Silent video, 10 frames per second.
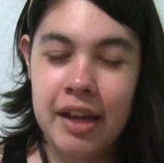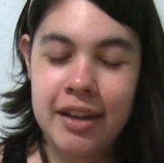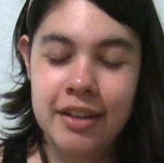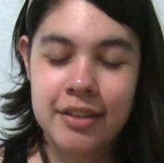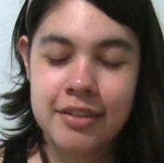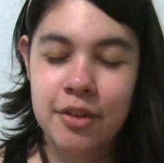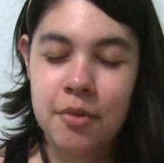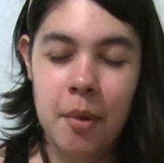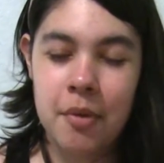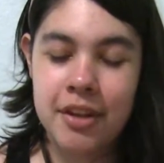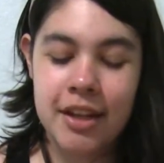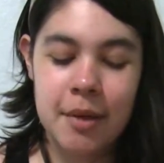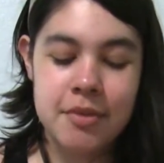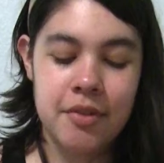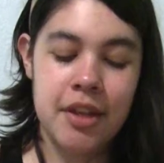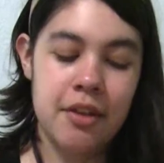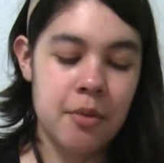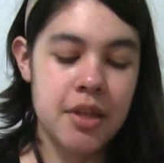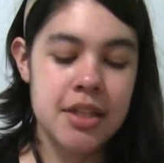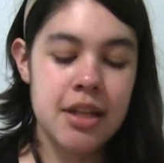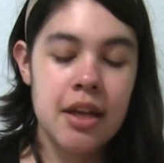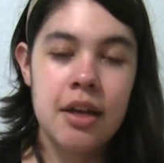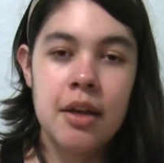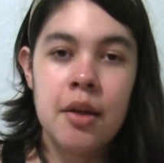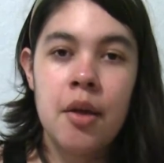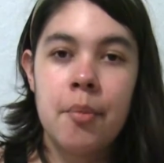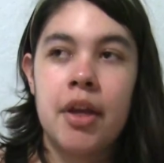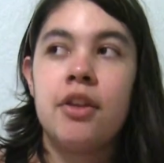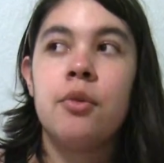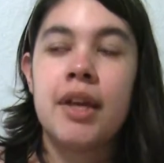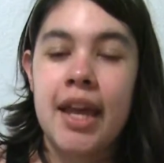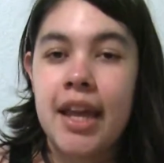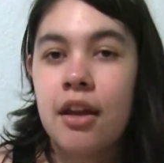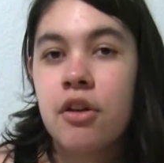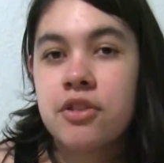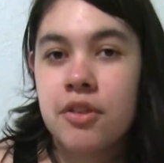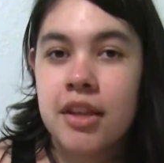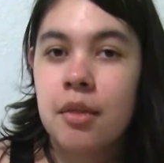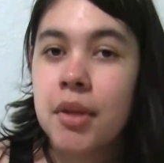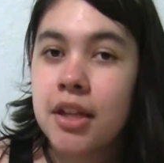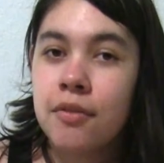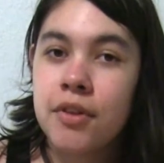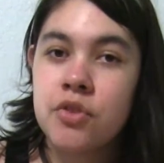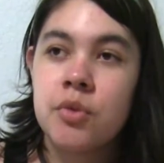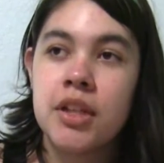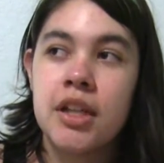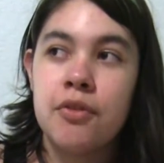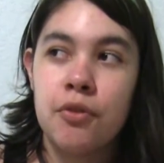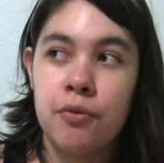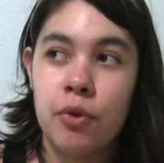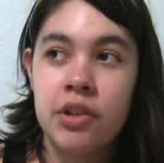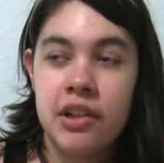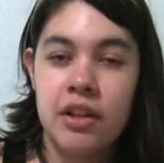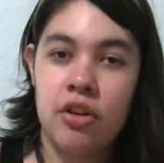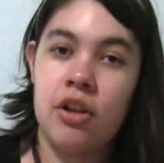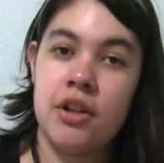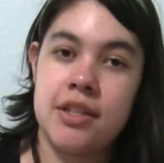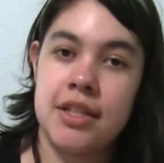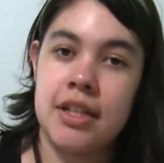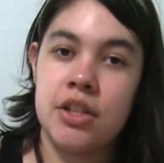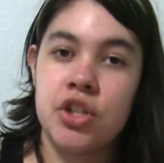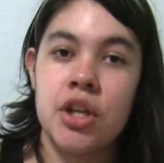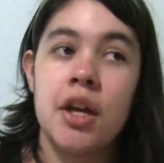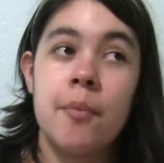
I don't remember the names of the other ones, but you can also get them individually for $14 each.